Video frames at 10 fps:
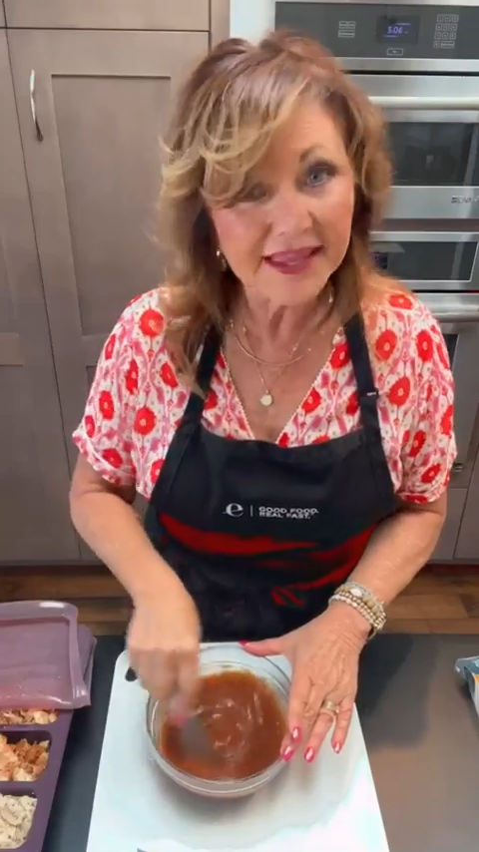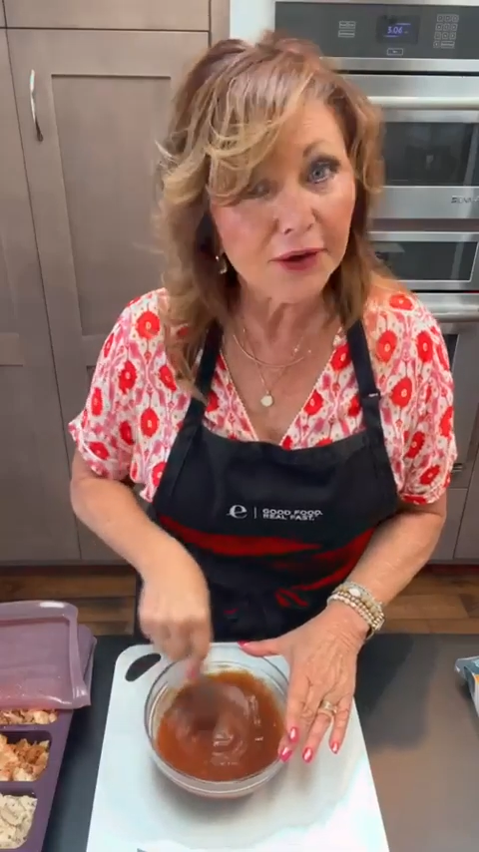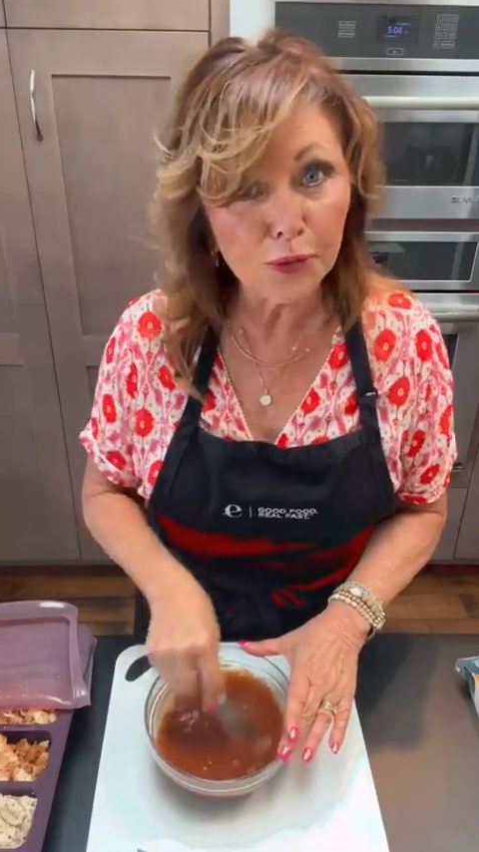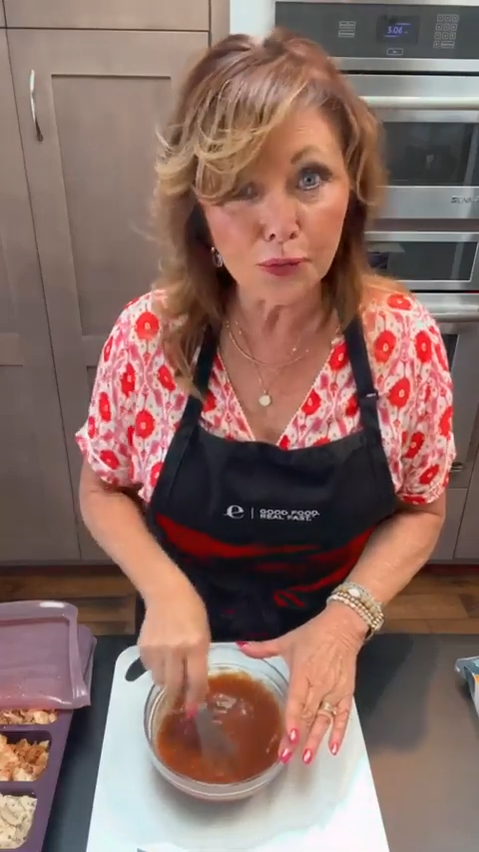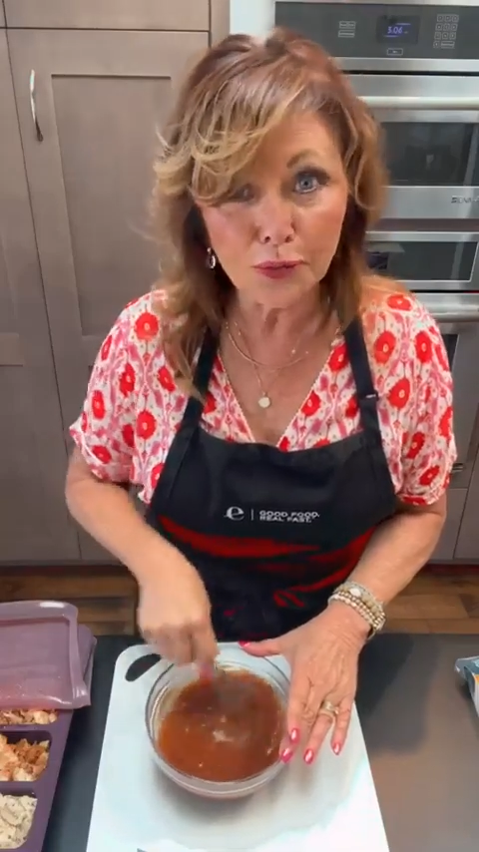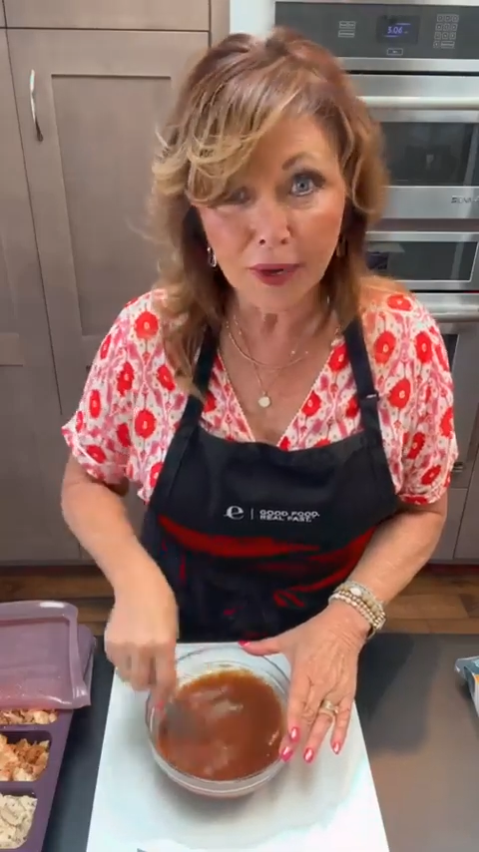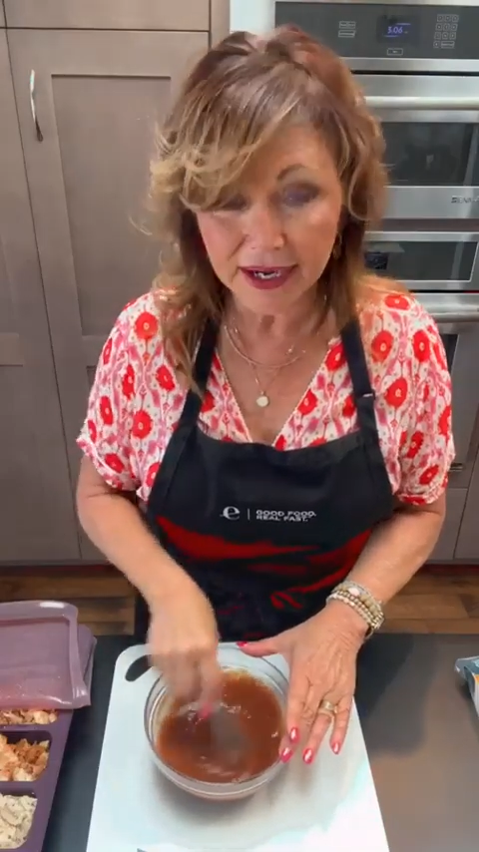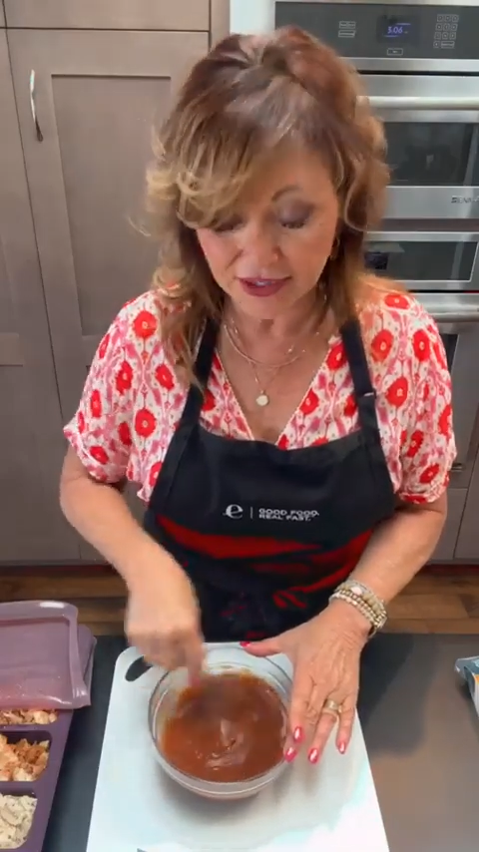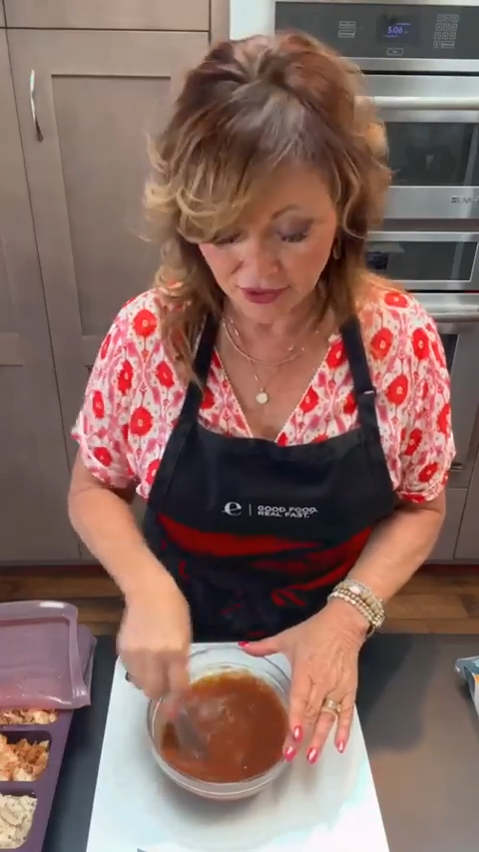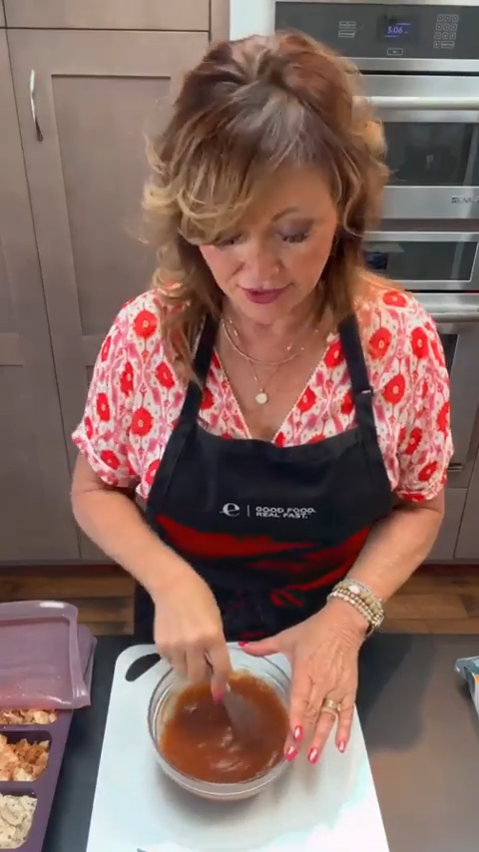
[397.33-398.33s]
they're
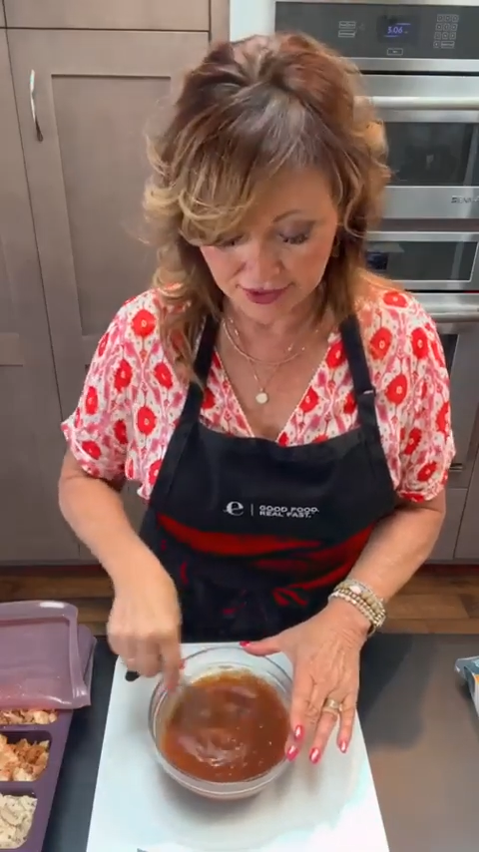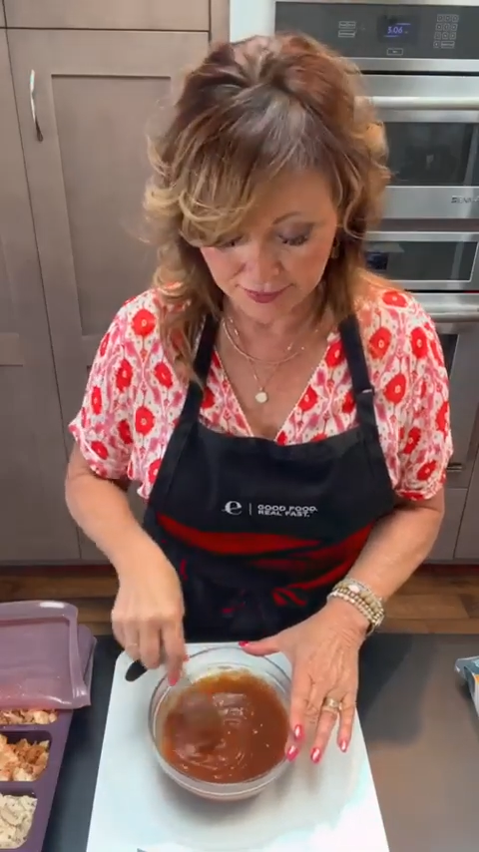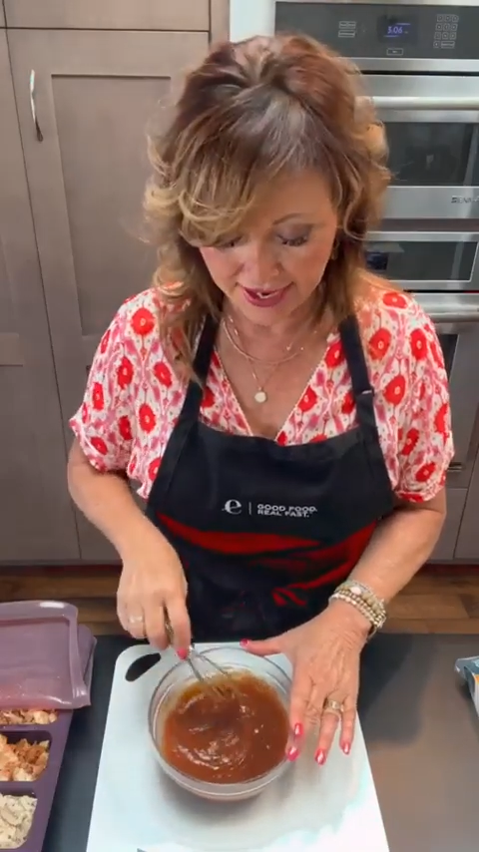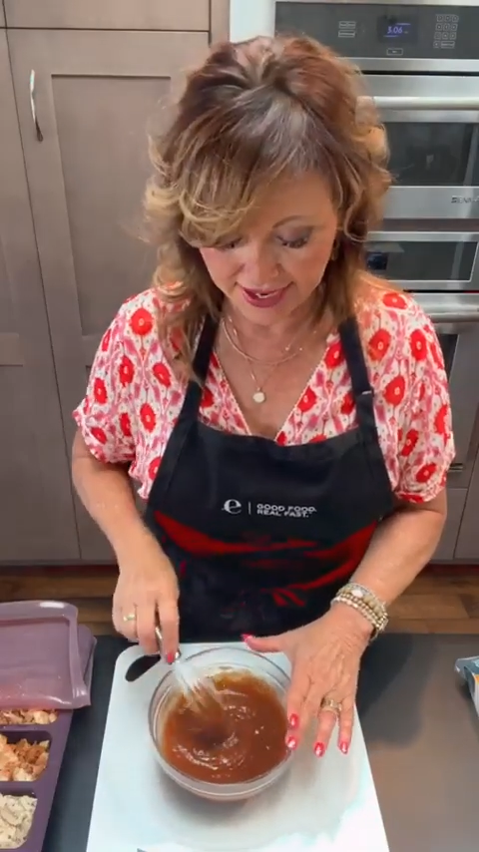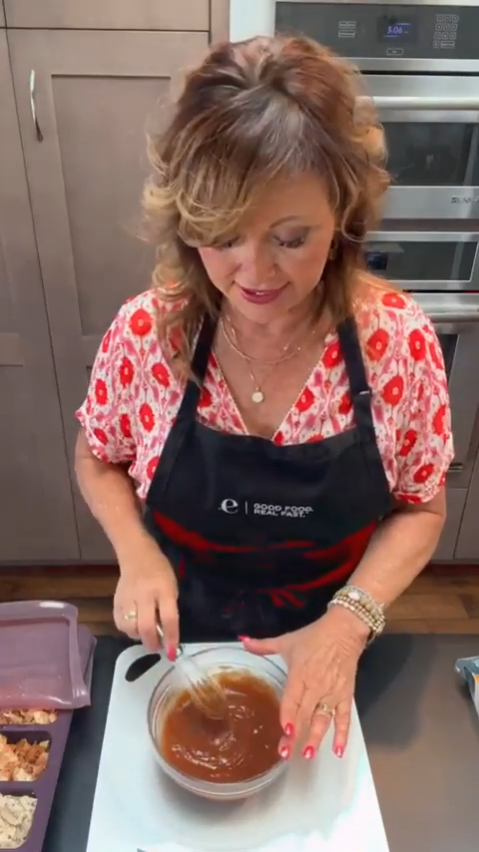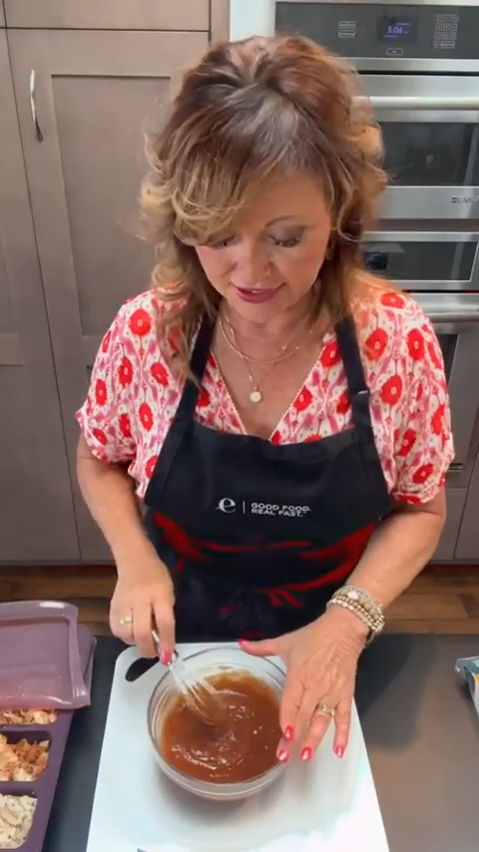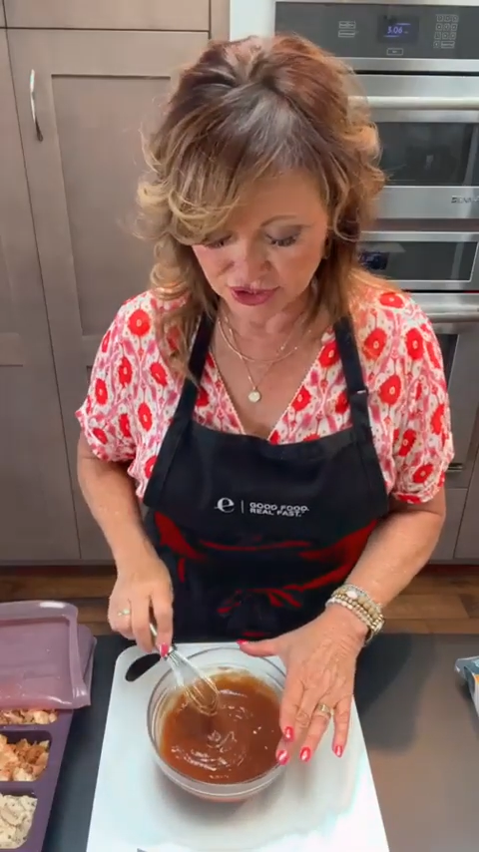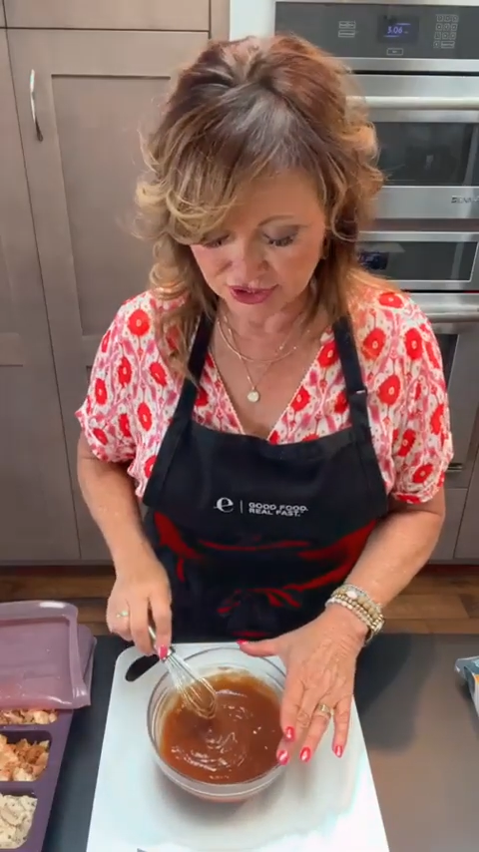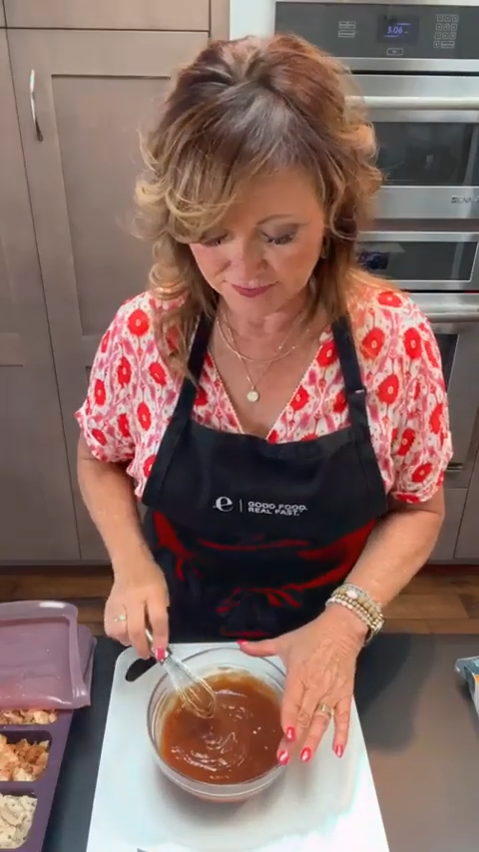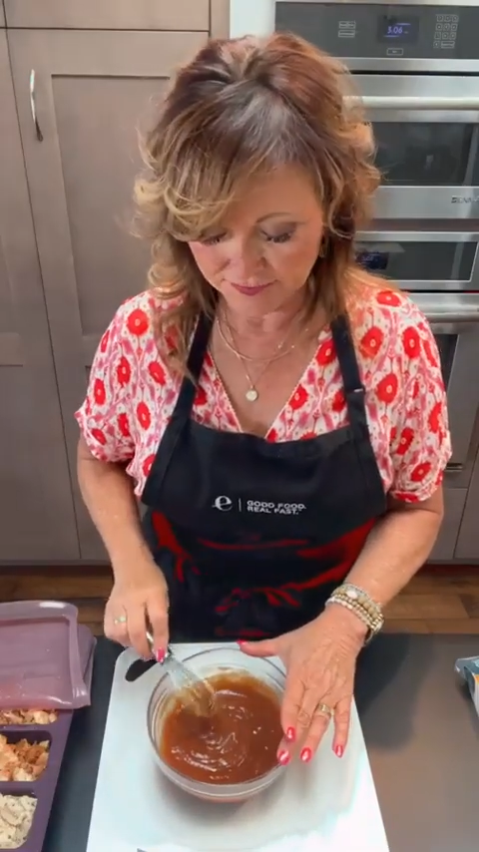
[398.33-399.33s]
right on the
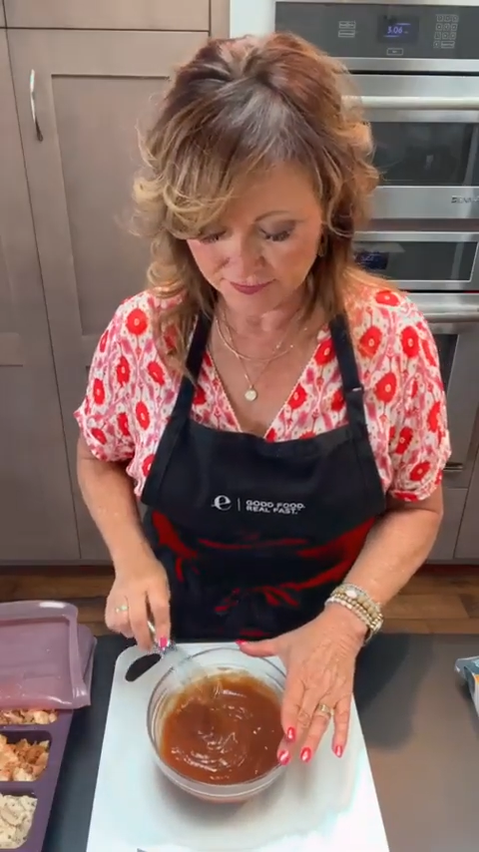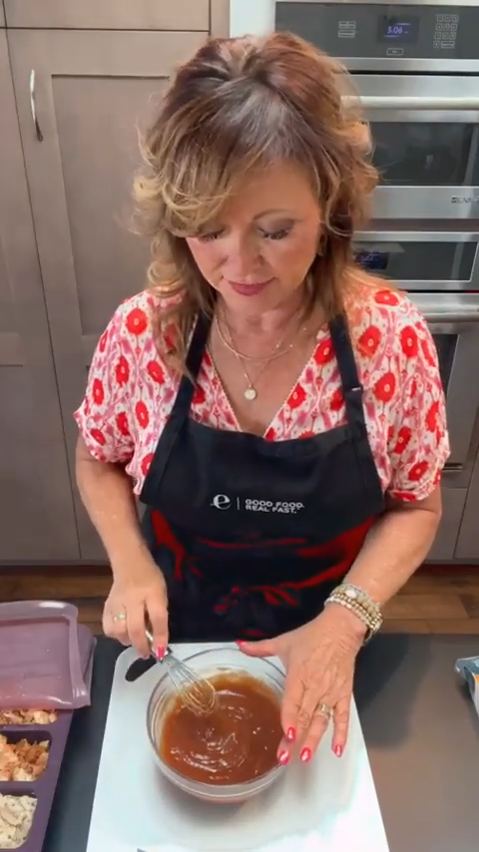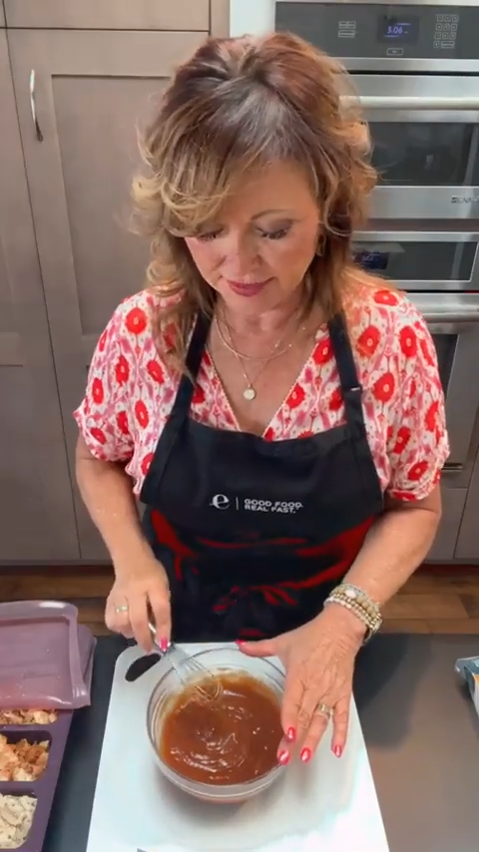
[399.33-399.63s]
package.